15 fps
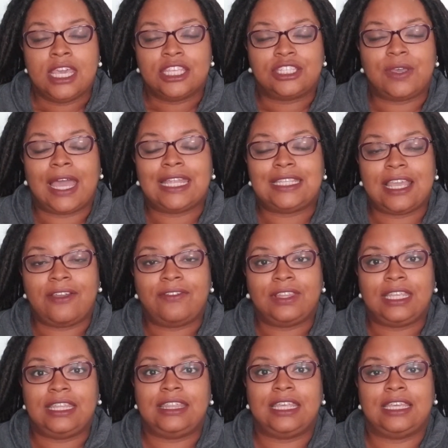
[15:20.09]
So I
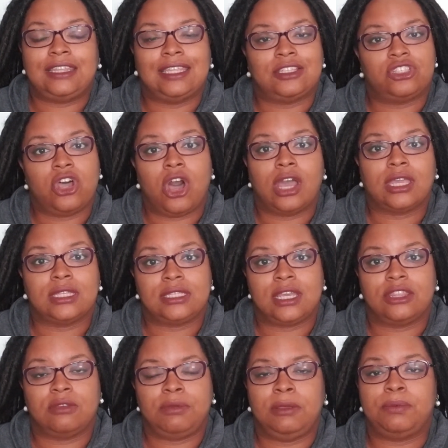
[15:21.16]
definitely think that talking to
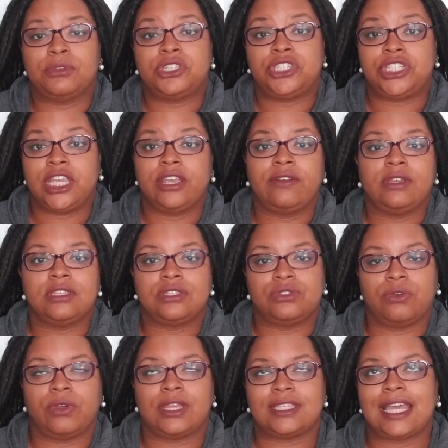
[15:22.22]
other people, sharing
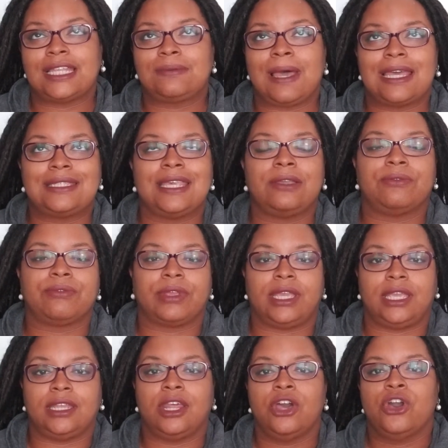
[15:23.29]
stories, that's why I say
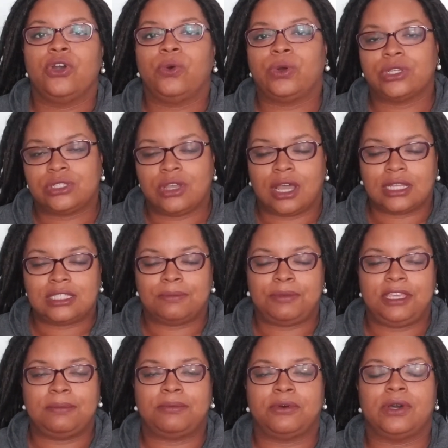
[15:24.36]
read or talk to
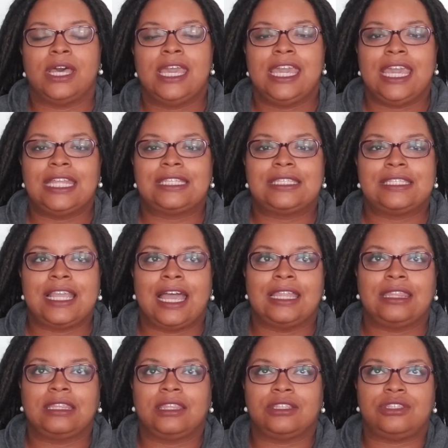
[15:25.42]
people. It's not
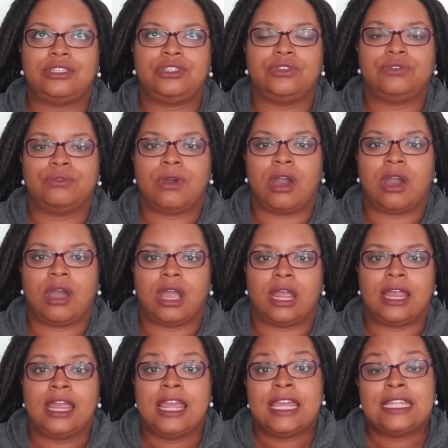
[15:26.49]
that the two
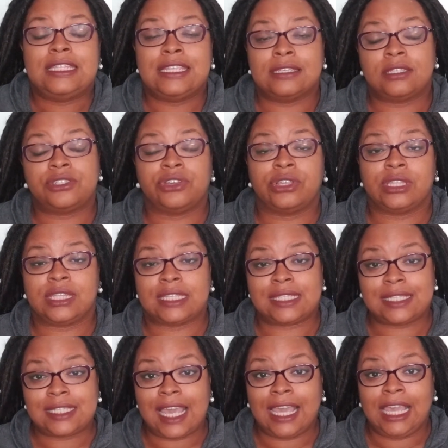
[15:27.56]
are necessarily the
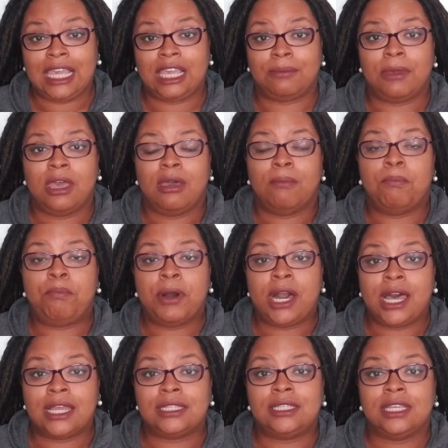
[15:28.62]
same,
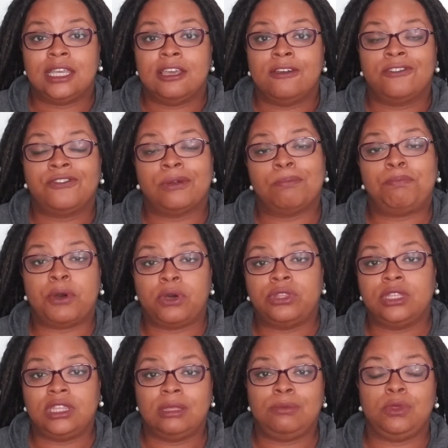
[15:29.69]
but from both
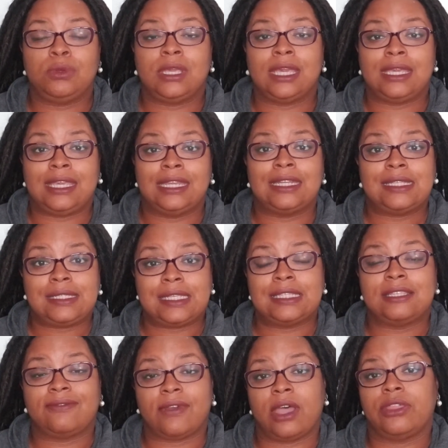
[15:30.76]
of them, you can get a sense
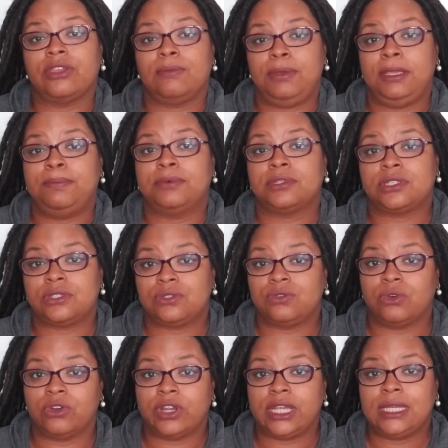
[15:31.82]
of other people's
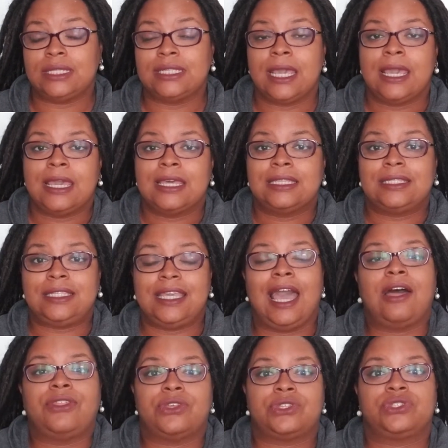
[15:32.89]
stories, see
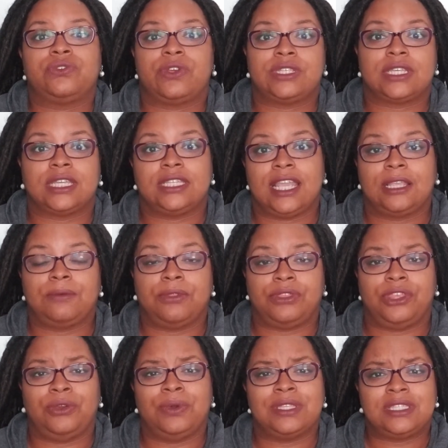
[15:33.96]
how those stories connect with
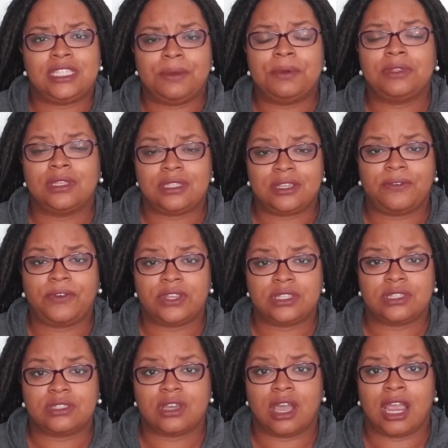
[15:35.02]
you, and see what the
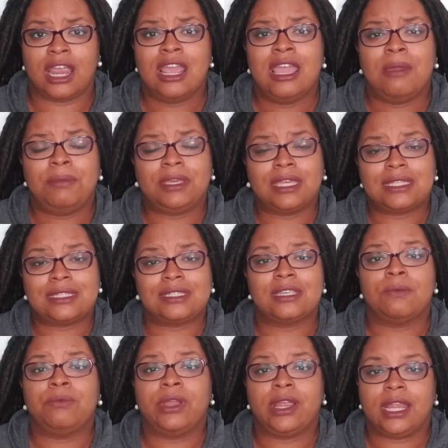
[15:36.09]
differences are. Because
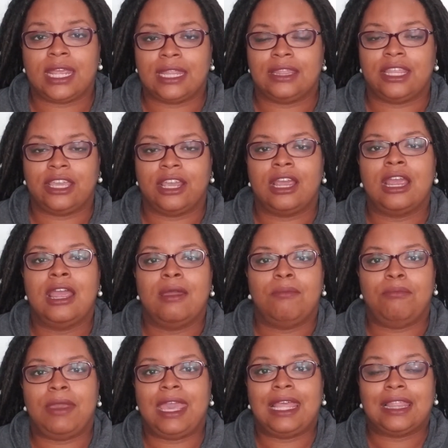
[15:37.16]
somewhere in there
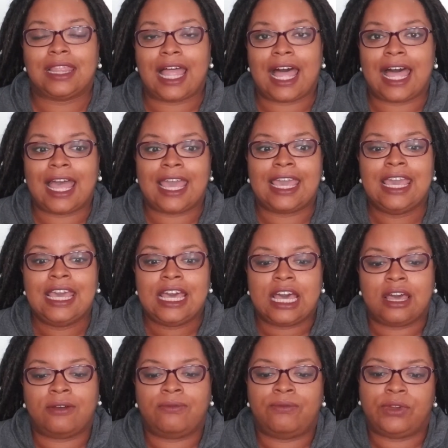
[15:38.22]
may lie
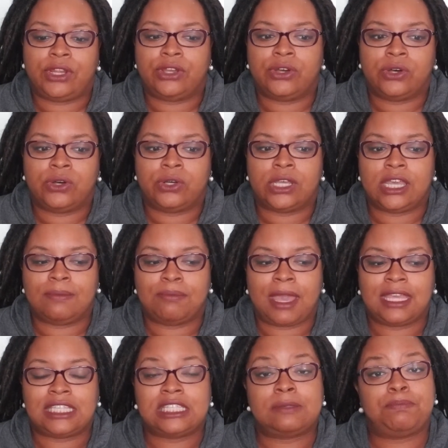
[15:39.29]
it
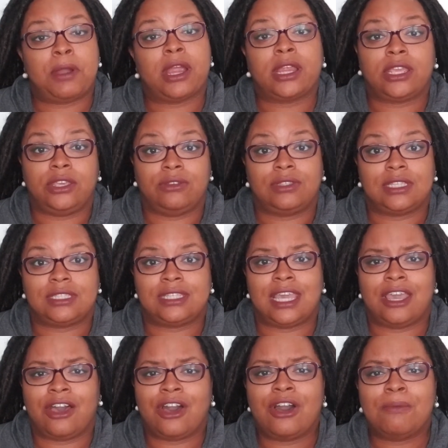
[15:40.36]
might spark you to
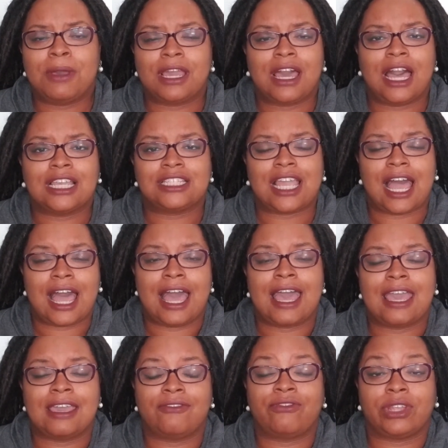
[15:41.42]
say, oh my gosh,
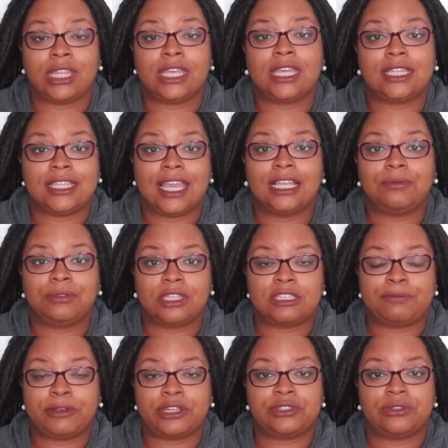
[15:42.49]
I really connect with this
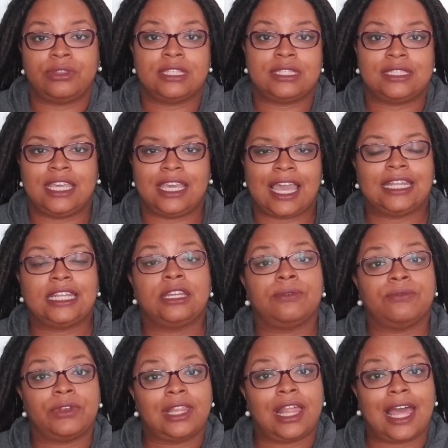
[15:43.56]
person on this thing. I didn't
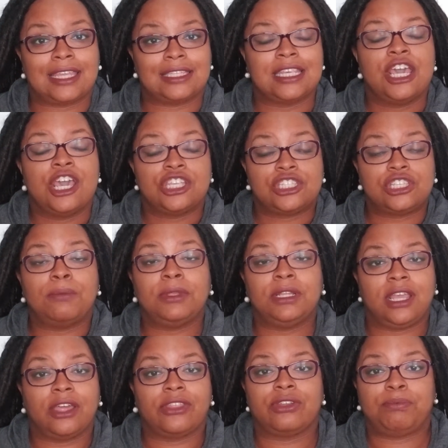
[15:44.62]
realize so
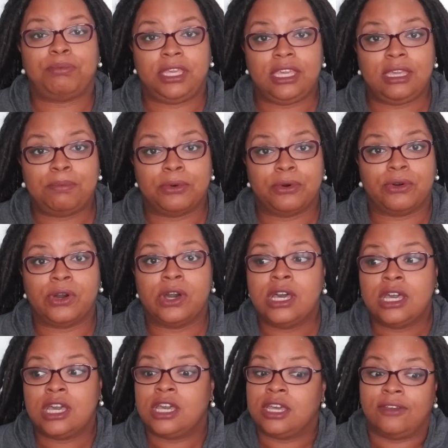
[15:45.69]
many other people
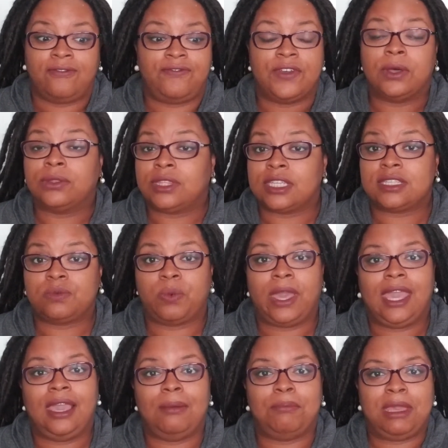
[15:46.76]
felt this
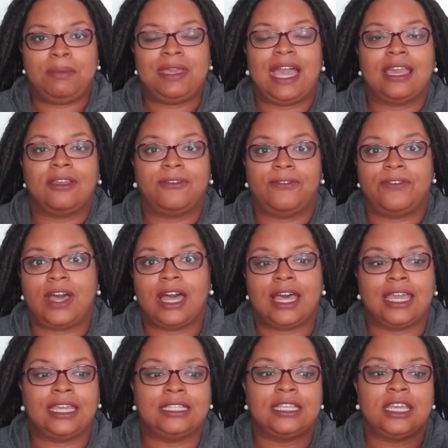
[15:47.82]
way. Maybe I can
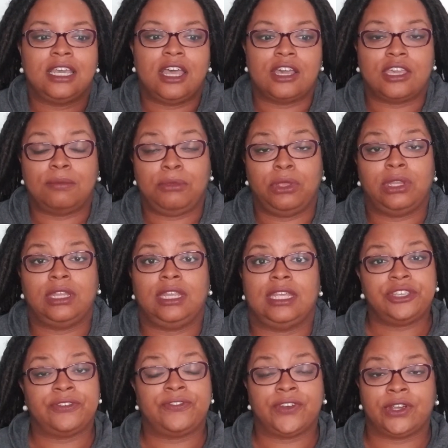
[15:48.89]
find a community
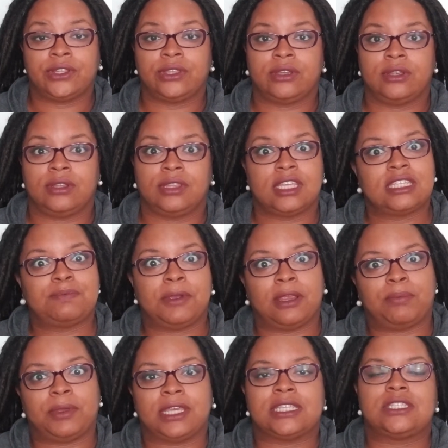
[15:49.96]
to further this
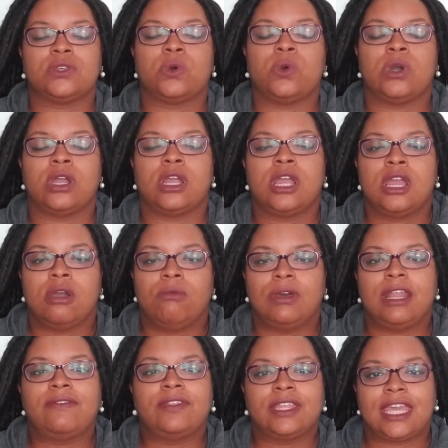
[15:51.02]
purpose, or
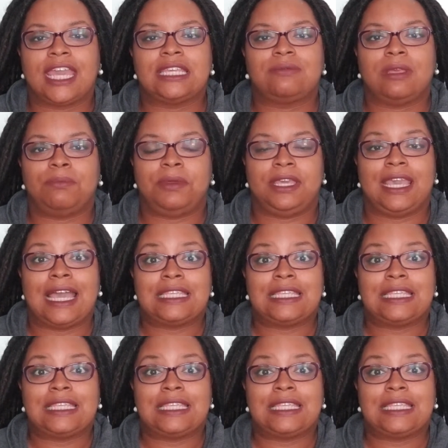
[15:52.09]
whatever the case may be.